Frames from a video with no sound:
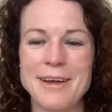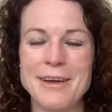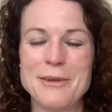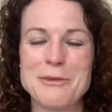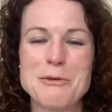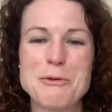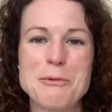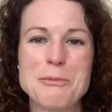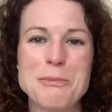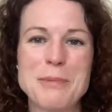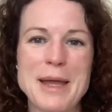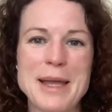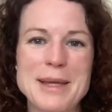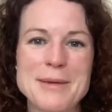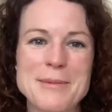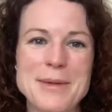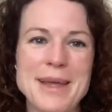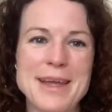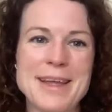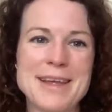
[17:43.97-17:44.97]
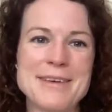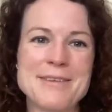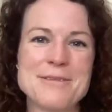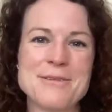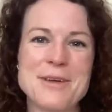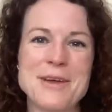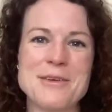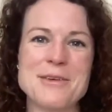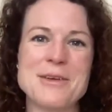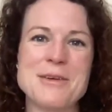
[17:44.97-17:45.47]
your baby
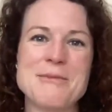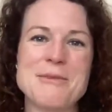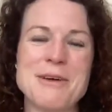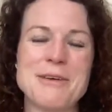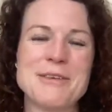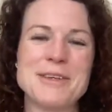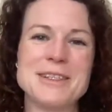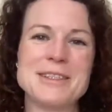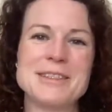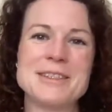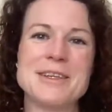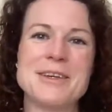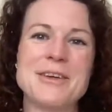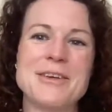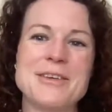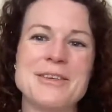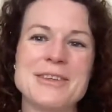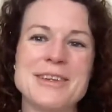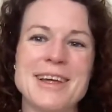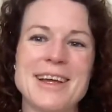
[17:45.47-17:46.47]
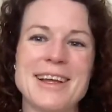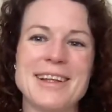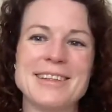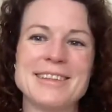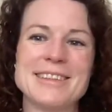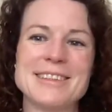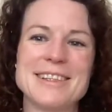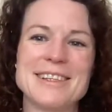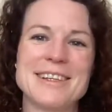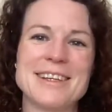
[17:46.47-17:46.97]
very, very soon
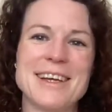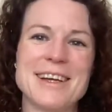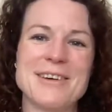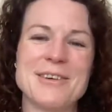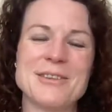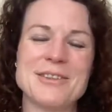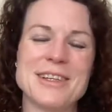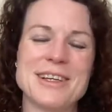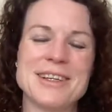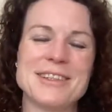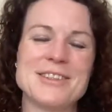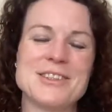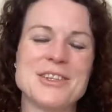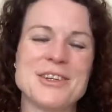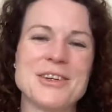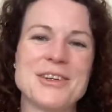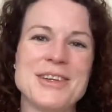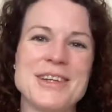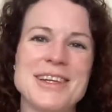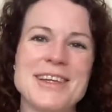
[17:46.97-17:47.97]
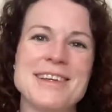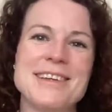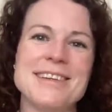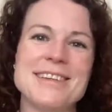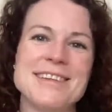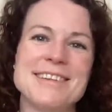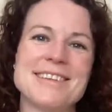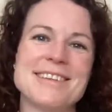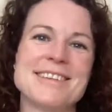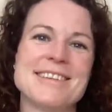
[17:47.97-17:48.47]
and can get on that
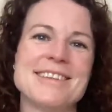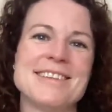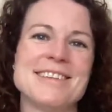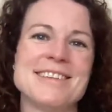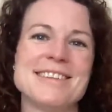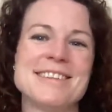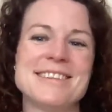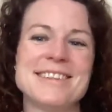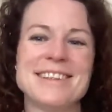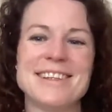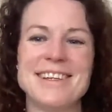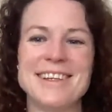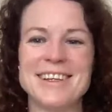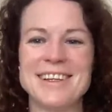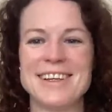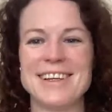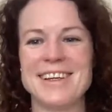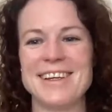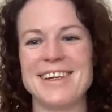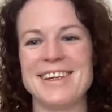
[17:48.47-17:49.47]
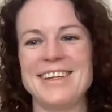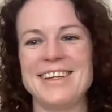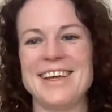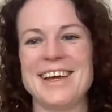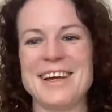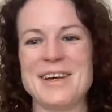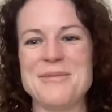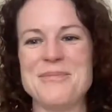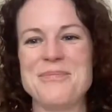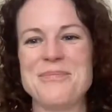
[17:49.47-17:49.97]
journey, because,
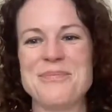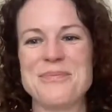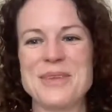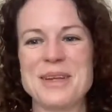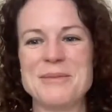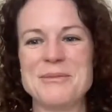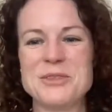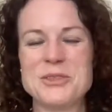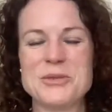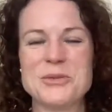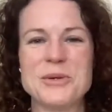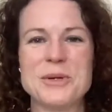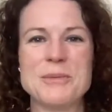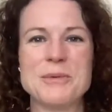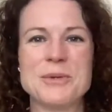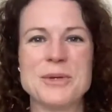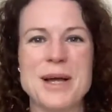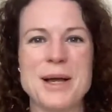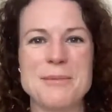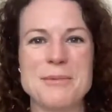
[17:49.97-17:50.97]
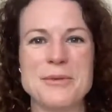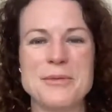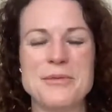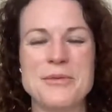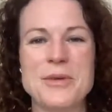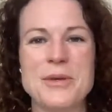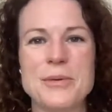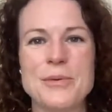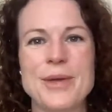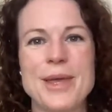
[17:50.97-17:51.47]
yeah, I'm sure it will
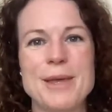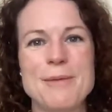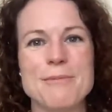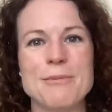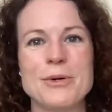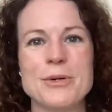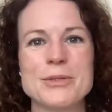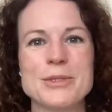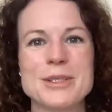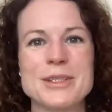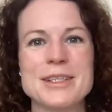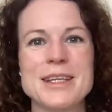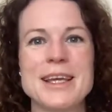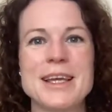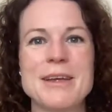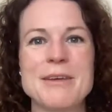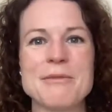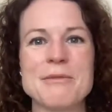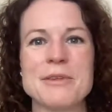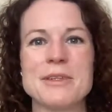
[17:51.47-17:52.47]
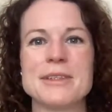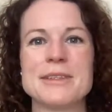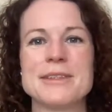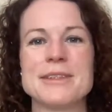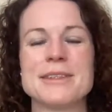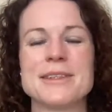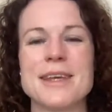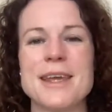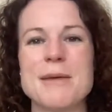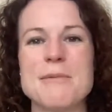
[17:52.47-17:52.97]
happen for you. Keep positive
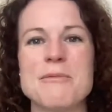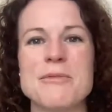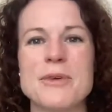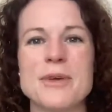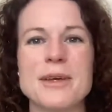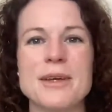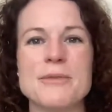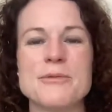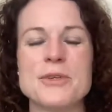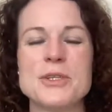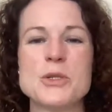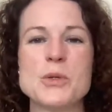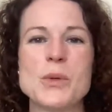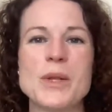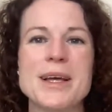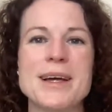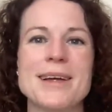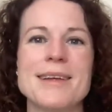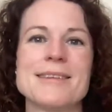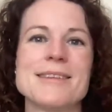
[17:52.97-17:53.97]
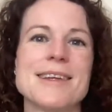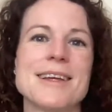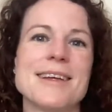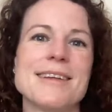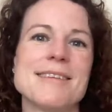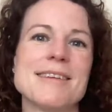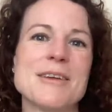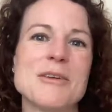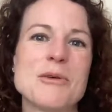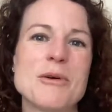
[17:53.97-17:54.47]
and keep
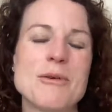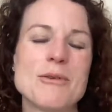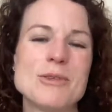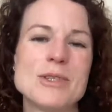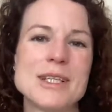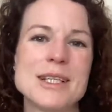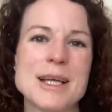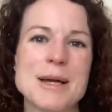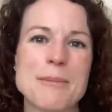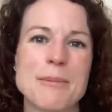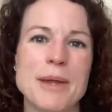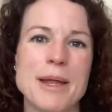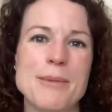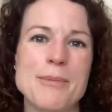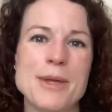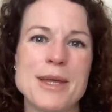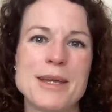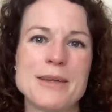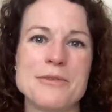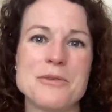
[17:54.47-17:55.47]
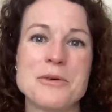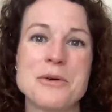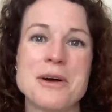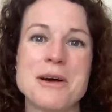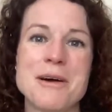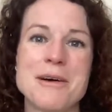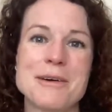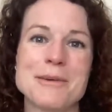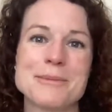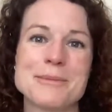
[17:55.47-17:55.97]
visualizing that you're holding that baby in
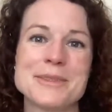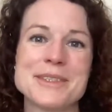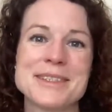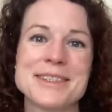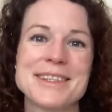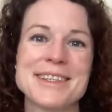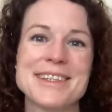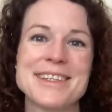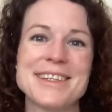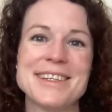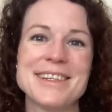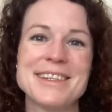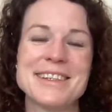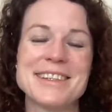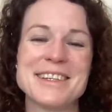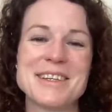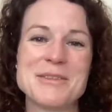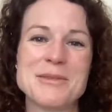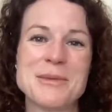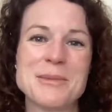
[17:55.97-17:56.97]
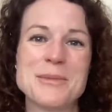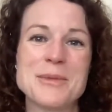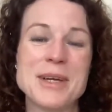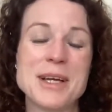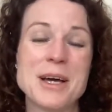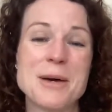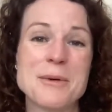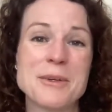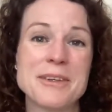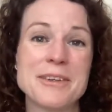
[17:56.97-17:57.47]
your arms and give
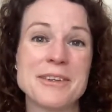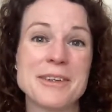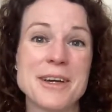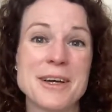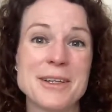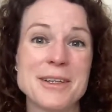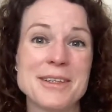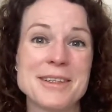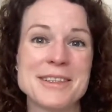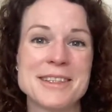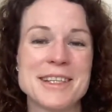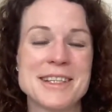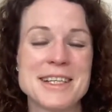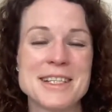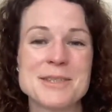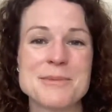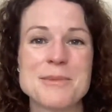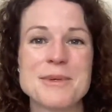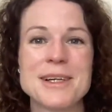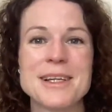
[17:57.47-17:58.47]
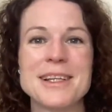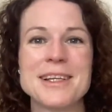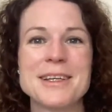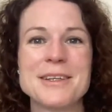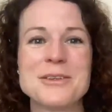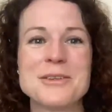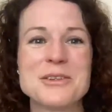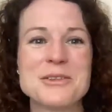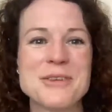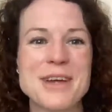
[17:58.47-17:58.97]
them the cuddle and that they're
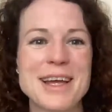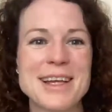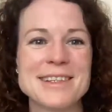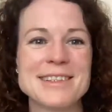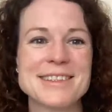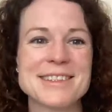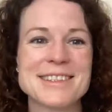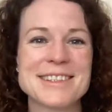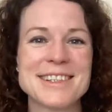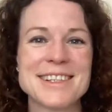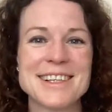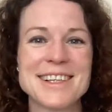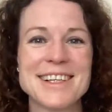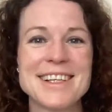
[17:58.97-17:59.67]
smiling in your face.